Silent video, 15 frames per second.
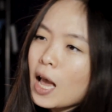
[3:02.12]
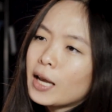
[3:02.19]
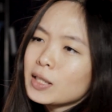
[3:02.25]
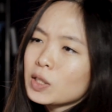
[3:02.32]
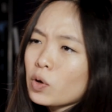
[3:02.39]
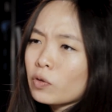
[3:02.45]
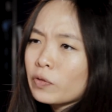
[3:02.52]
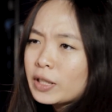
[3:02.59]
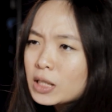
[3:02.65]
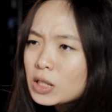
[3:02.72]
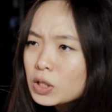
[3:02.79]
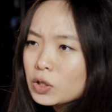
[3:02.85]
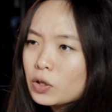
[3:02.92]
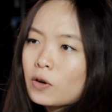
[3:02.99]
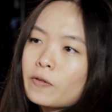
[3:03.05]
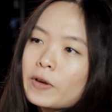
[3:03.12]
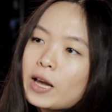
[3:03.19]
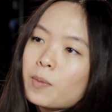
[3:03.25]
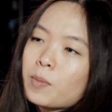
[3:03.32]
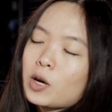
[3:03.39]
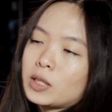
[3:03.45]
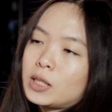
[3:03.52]
So a recent survey
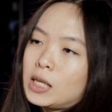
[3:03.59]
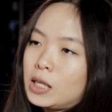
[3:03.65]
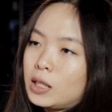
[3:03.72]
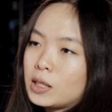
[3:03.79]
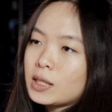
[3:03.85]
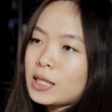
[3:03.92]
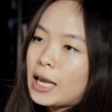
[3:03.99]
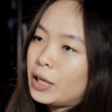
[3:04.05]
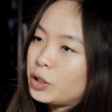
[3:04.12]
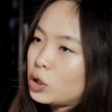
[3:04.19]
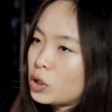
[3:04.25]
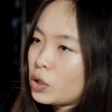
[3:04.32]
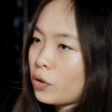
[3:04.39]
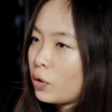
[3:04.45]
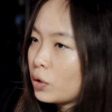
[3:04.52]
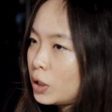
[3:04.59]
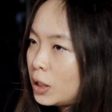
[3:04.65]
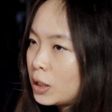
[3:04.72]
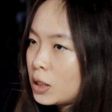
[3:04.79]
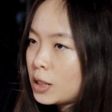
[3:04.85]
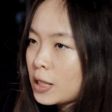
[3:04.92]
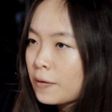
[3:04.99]
among teens ages 13
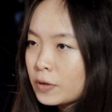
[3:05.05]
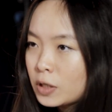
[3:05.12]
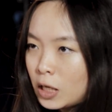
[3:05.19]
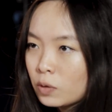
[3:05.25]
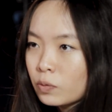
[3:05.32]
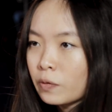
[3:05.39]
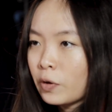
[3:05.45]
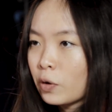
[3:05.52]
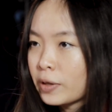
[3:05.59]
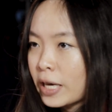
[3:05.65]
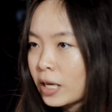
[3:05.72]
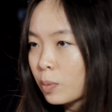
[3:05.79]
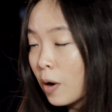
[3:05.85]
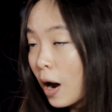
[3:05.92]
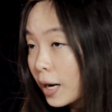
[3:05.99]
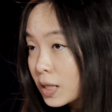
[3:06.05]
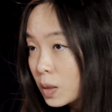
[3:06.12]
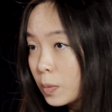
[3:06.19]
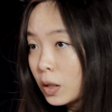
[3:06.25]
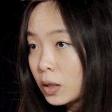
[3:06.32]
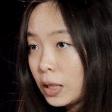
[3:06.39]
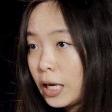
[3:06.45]
to 17 revealed that
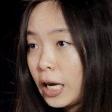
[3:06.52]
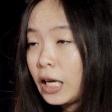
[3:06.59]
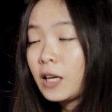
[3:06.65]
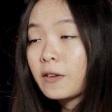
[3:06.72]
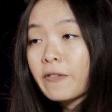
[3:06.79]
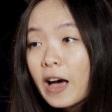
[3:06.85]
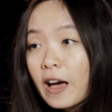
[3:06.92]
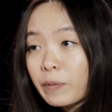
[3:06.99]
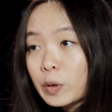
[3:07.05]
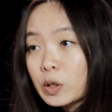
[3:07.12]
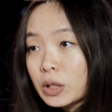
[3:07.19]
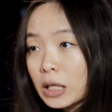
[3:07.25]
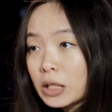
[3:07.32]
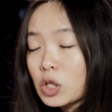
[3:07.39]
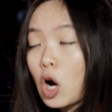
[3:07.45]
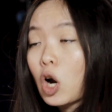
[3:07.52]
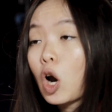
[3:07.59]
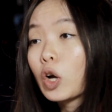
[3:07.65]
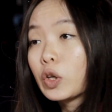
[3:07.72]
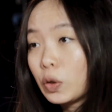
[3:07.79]
approximately 85% are on